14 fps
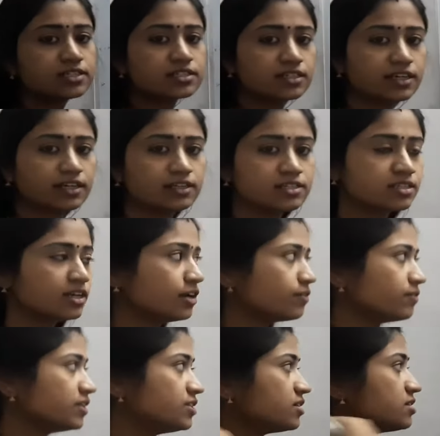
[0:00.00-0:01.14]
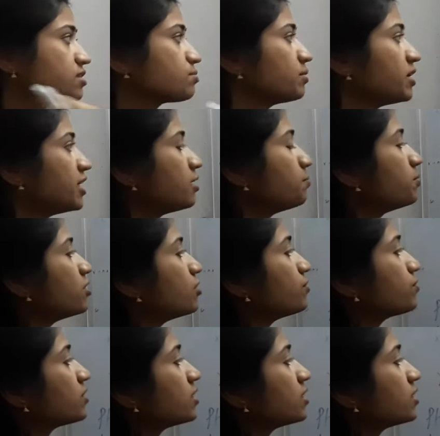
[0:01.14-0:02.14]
cells which is made up of